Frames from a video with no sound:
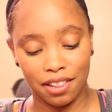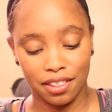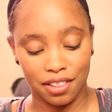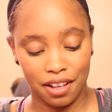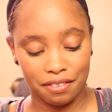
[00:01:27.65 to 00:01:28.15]

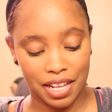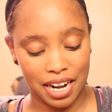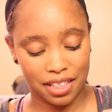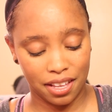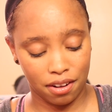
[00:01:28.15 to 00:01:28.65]
love that.
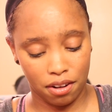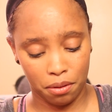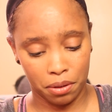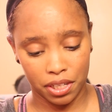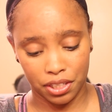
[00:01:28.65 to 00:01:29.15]
I think
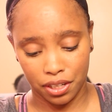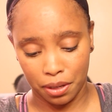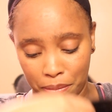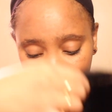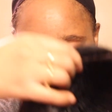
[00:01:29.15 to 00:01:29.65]
all wigs should
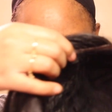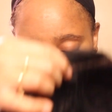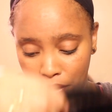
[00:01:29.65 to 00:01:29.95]
come like that.